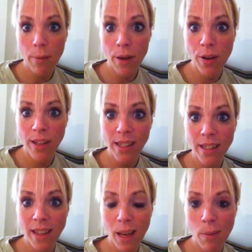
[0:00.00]
but you guys
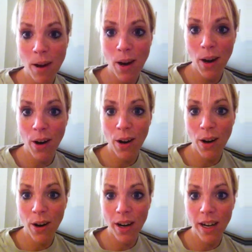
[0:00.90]
can think about
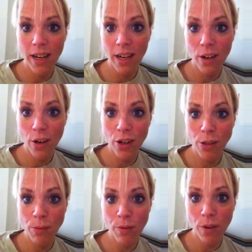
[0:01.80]
her and any
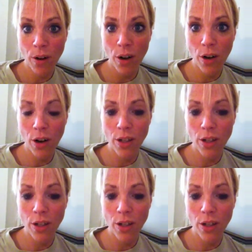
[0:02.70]
encouragement for her.